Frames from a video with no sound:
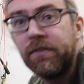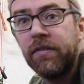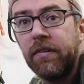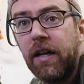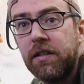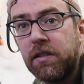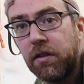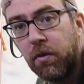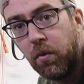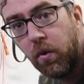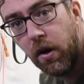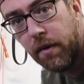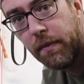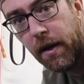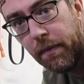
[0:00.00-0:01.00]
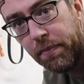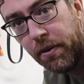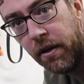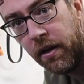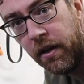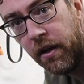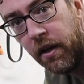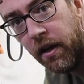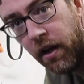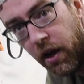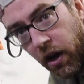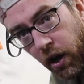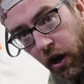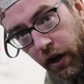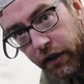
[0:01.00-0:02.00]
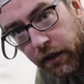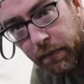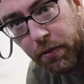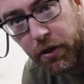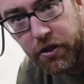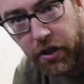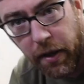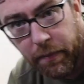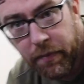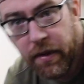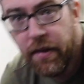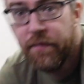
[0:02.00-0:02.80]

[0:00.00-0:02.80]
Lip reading: Nice little warm-up on your push-up.